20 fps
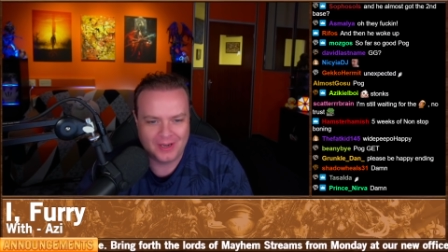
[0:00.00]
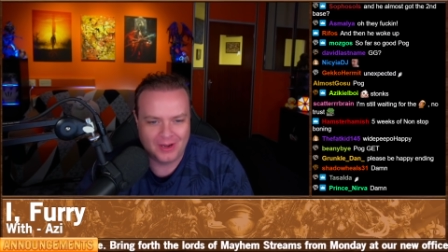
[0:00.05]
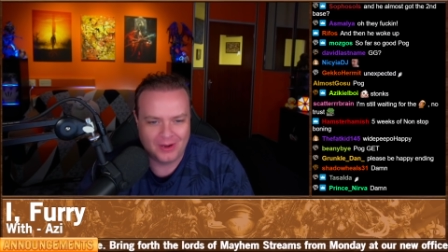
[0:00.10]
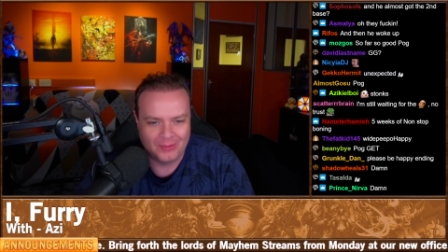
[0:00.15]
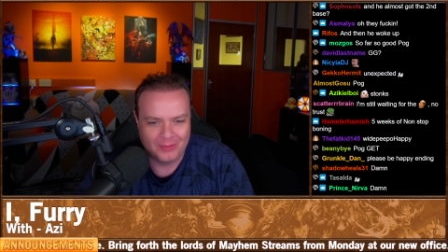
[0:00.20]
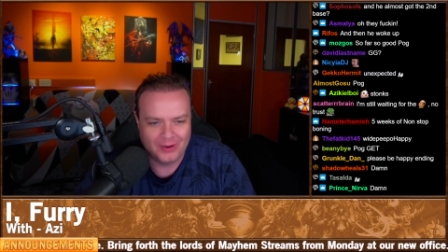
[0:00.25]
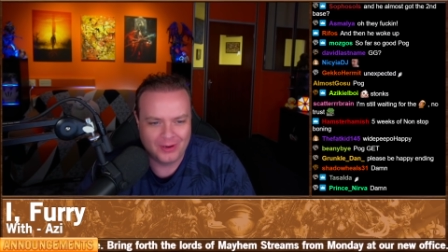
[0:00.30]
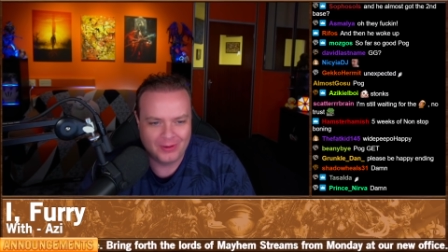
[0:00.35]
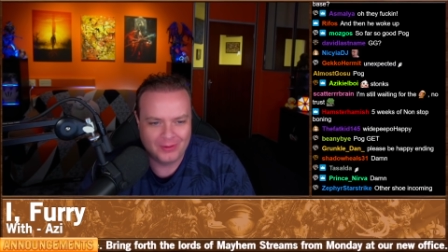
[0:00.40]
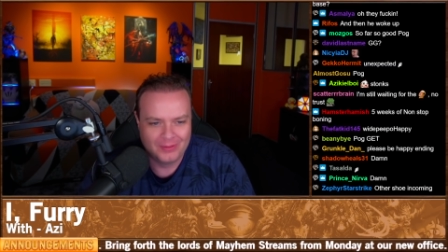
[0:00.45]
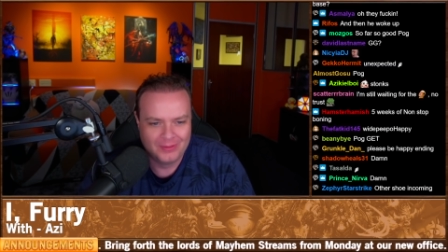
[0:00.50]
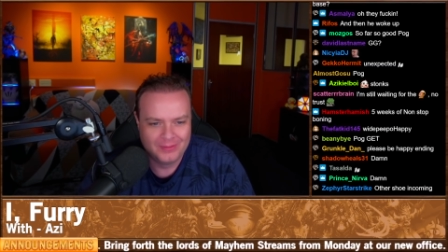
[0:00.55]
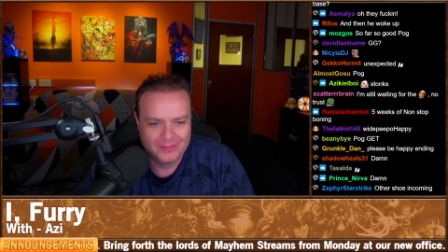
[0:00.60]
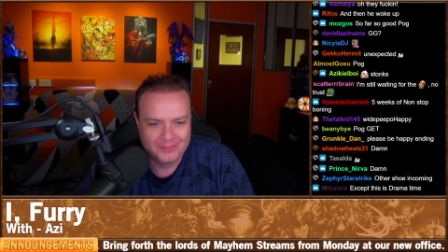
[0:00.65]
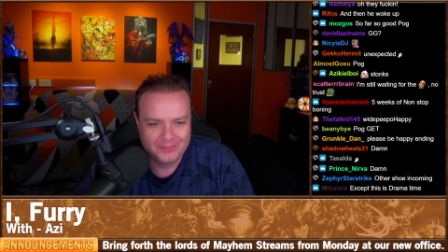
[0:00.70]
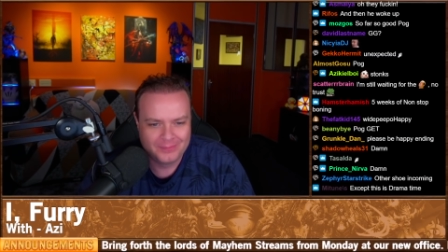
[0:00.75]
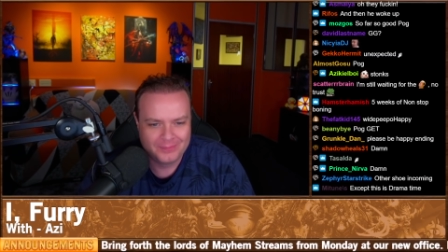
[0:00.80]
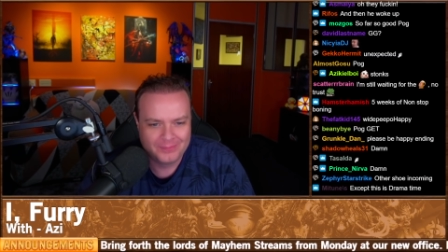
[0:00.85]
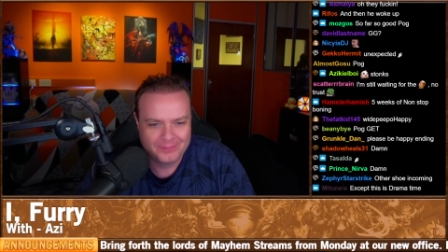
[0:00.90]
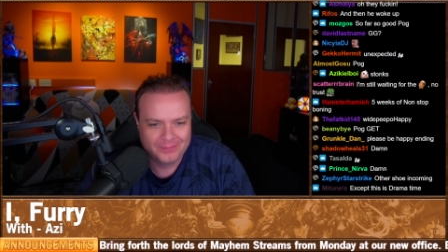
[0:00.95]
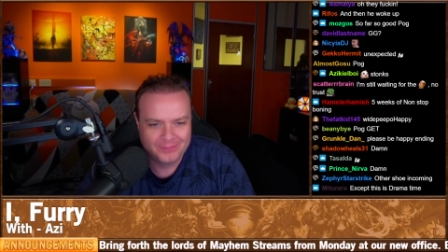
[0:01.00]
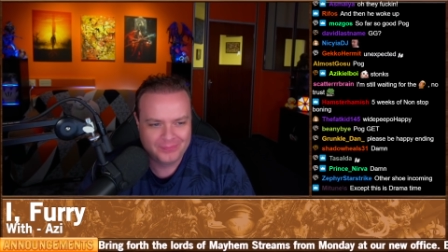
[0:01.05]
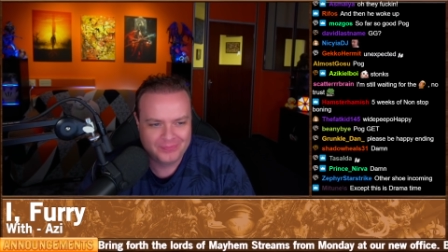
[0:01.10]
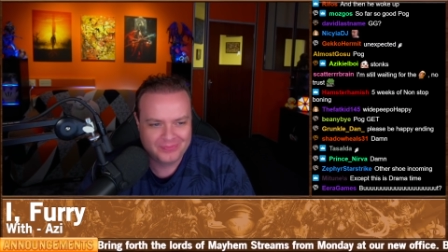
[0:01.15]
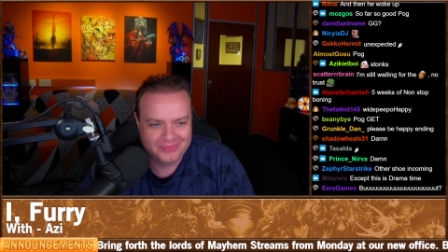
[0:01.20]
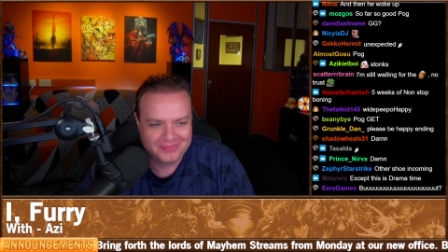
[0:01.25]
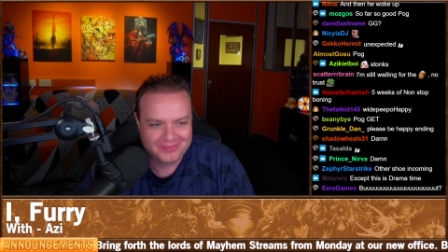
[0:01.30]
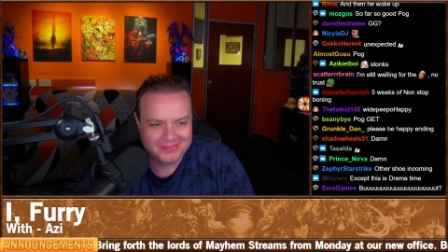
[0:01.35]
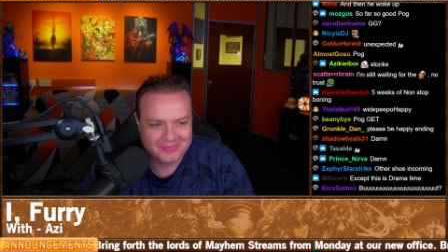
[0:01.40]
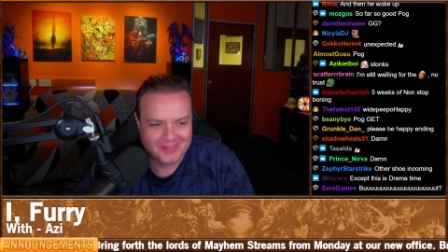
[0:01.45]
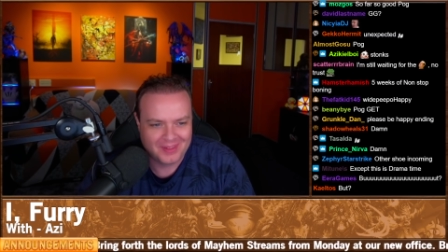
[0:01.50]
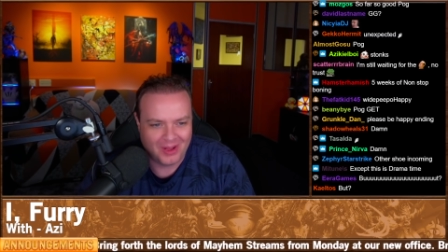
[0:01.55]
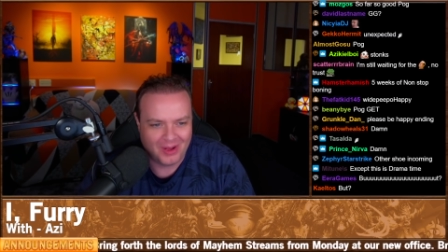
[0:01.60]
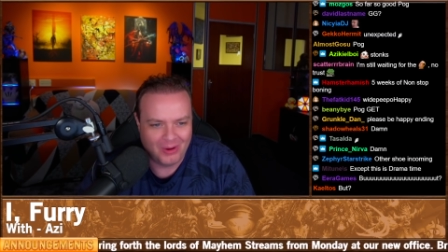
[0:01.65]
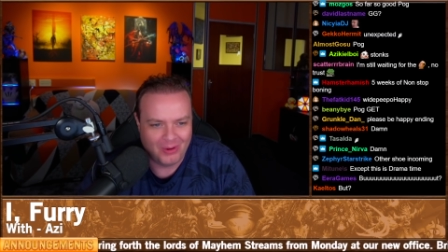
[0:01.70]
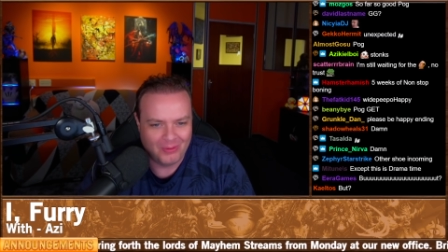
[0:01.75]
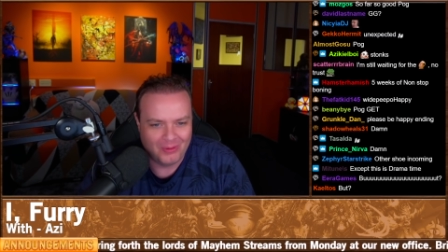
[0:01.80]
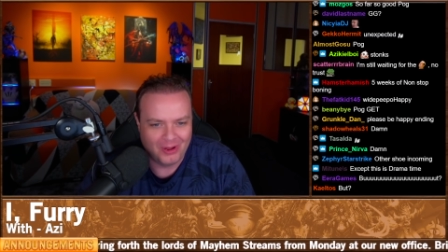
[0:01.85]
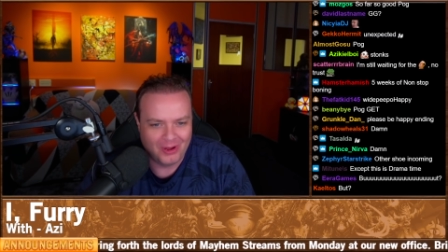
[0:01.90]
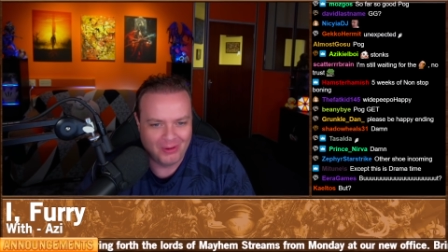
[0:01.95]
Oh, no.
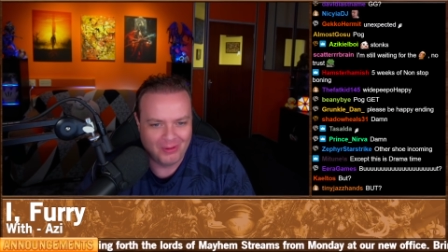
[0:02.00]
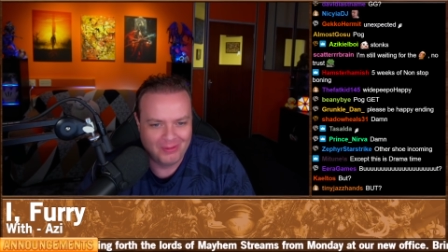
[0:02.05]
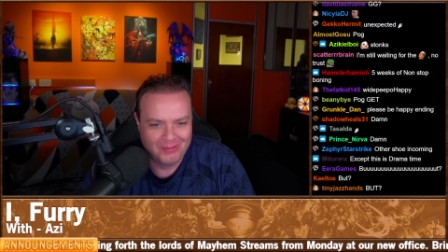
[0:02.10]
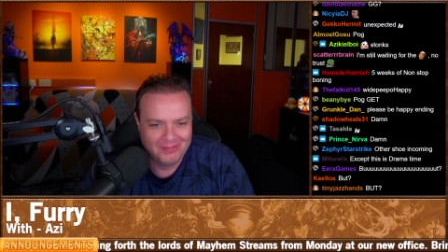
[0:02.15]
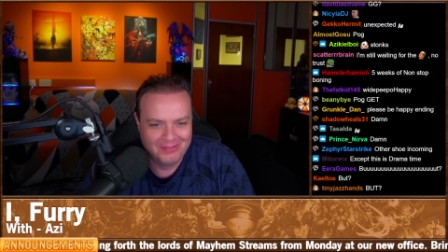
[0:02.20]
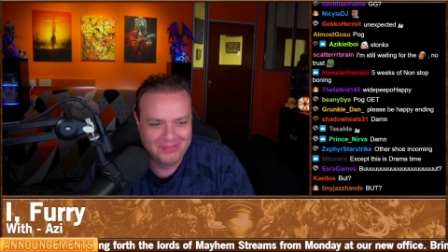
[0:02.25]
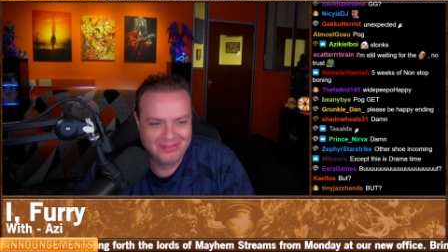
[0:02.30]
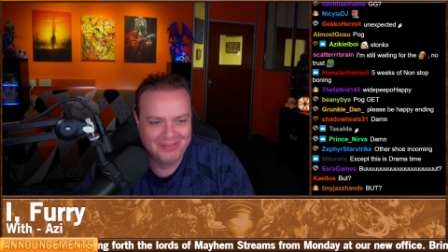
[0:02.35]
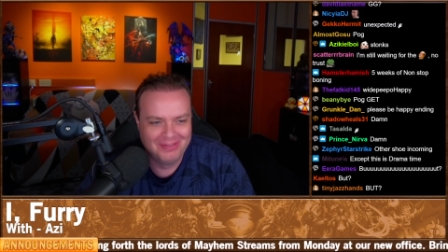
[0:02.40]
Oh, no.